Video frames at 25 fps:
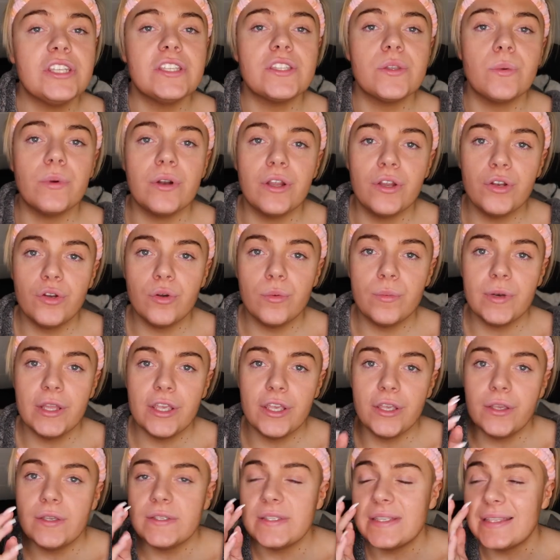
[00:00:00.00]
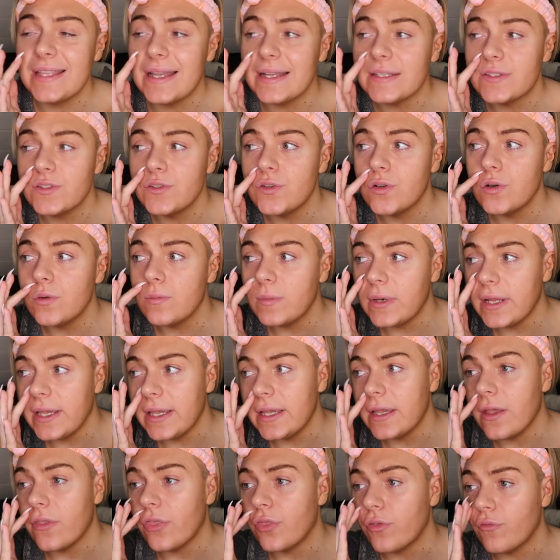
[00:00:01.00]
is the one I normally use, and that's
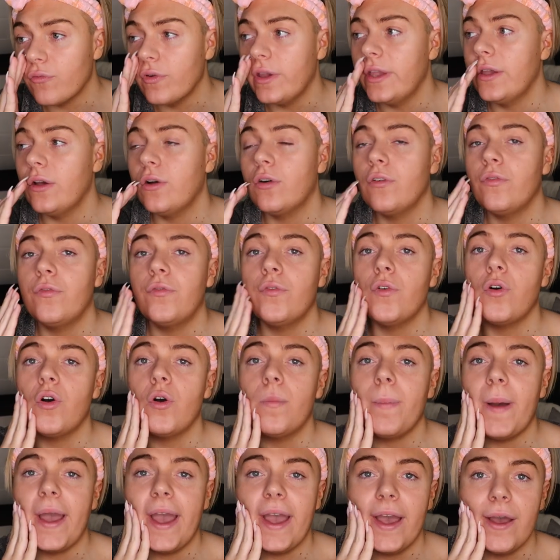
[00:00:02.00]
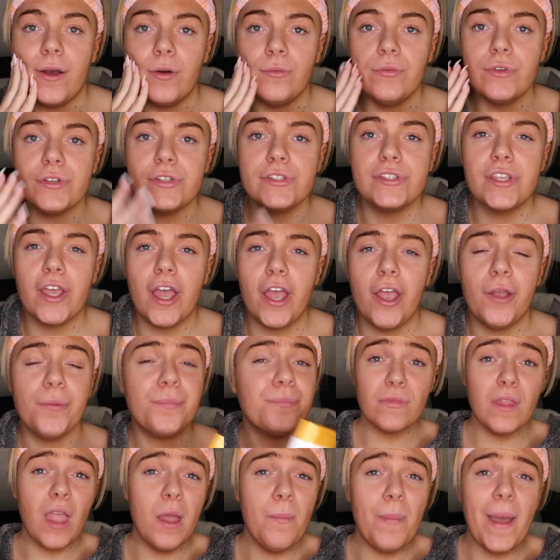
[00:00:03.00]
normally £3 or £4. So
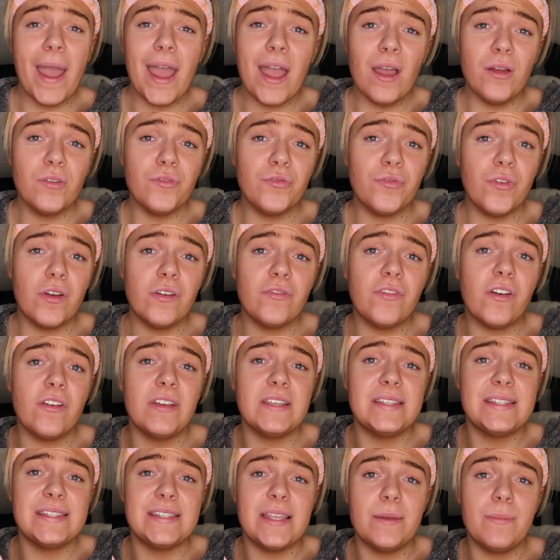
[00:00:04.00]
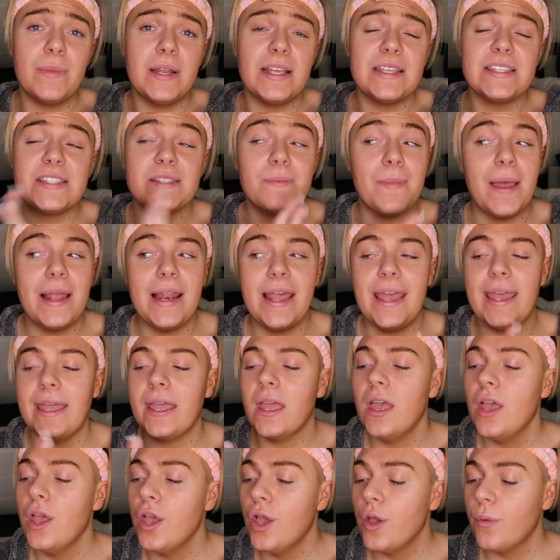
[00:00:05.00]
a pound for a very similar smelling
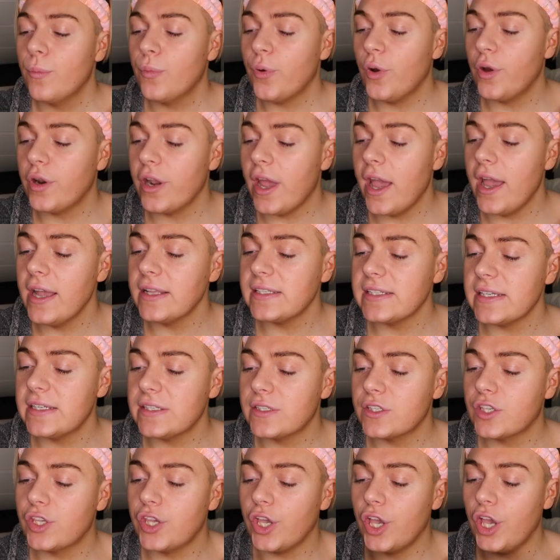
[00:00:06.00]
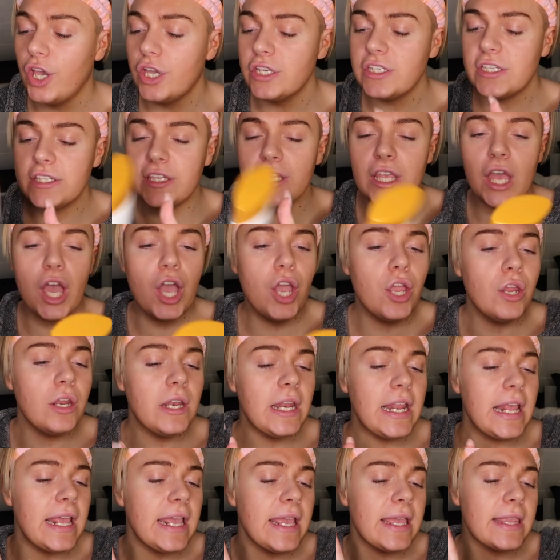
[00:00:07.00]
product is good. The
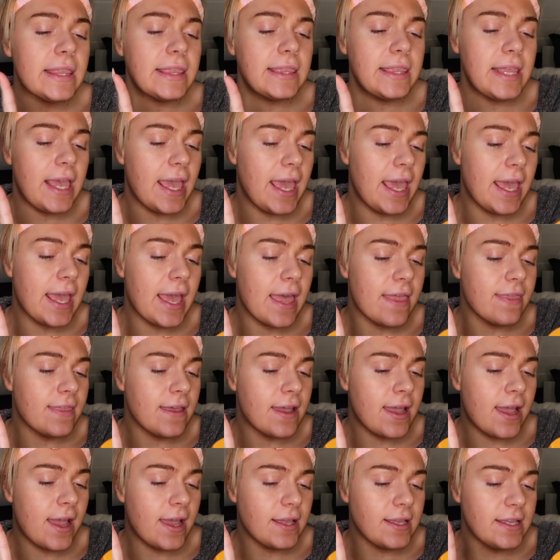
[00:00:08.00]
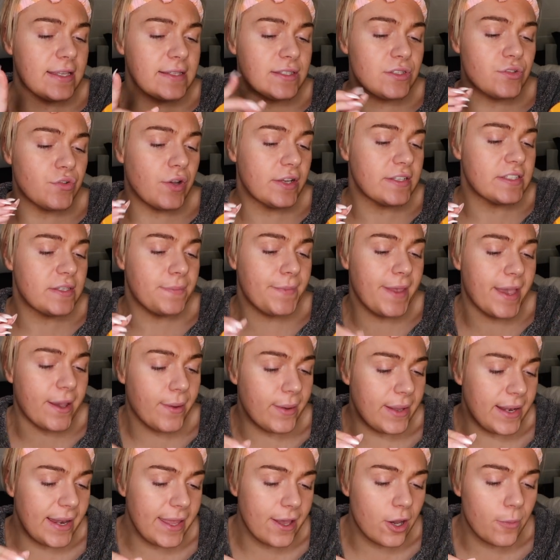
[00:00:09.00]
only thing that is stressing me
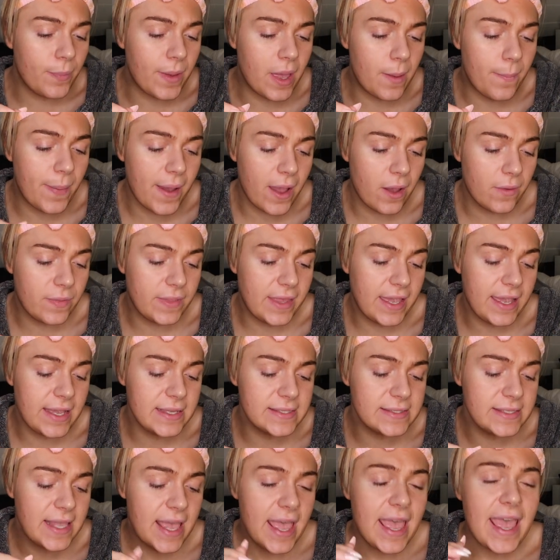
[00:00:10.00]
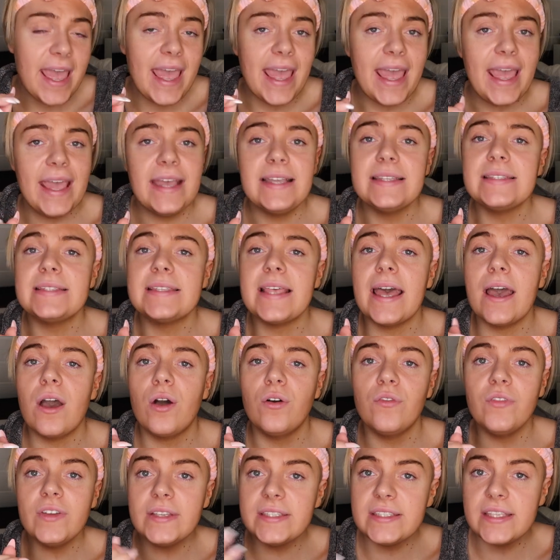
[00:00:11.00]
out a little bit about this is that
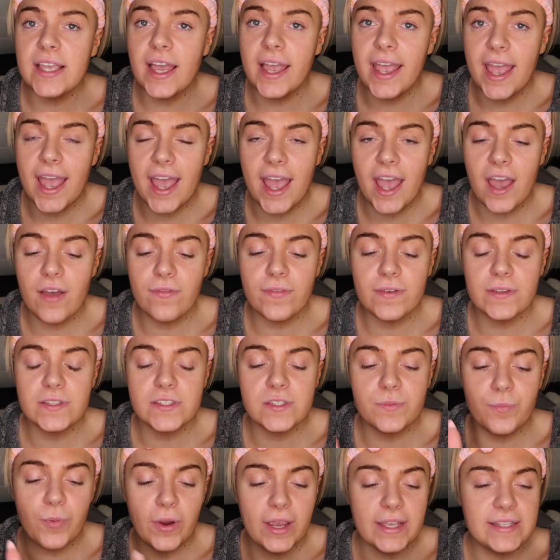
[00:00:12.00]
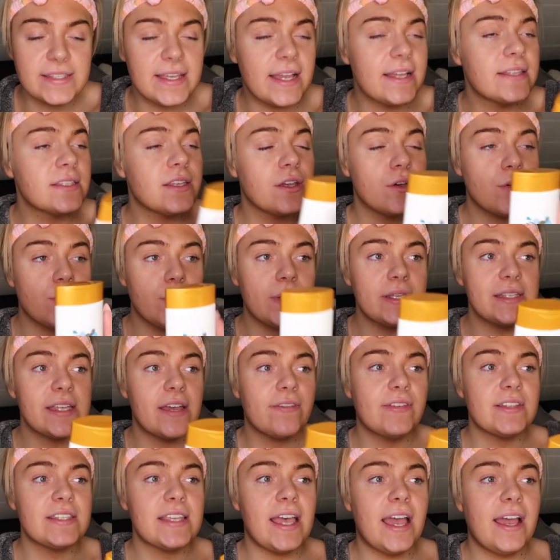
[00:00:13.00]
obviously I have spray tans, I always
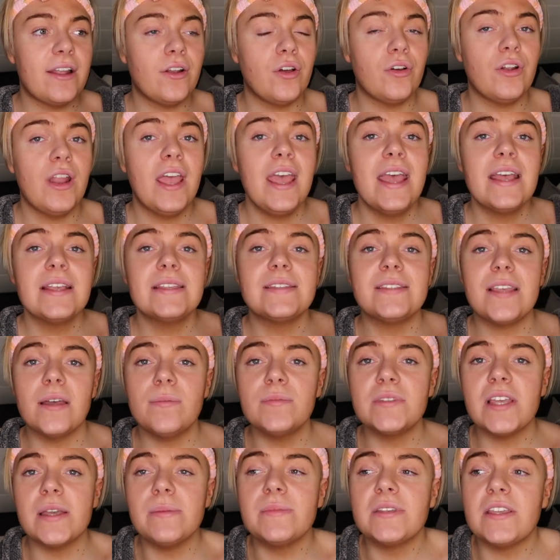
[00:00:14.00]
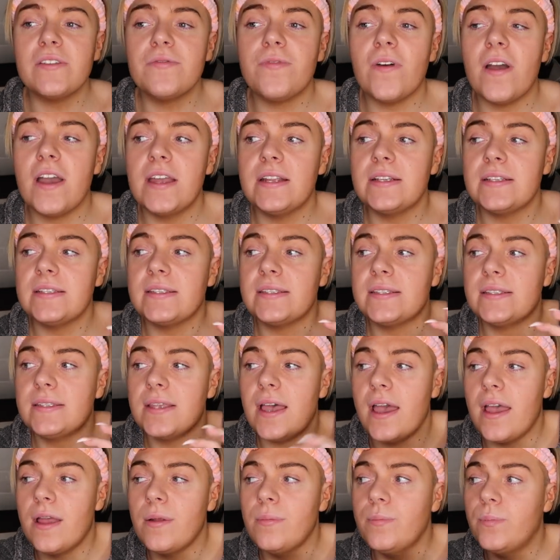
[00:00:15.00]
have a tan on. Sometimes I find
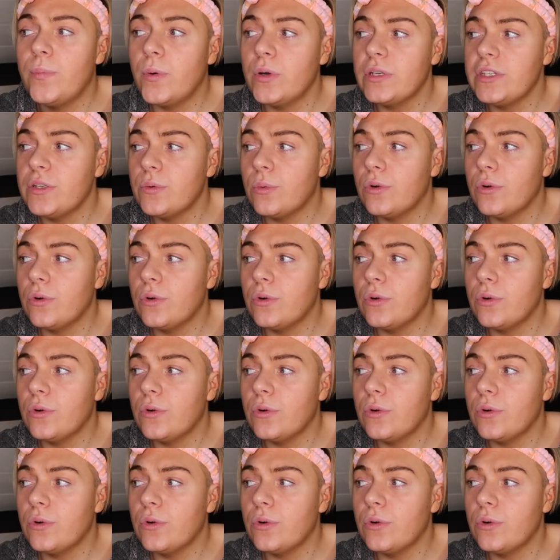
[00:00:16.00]
certain body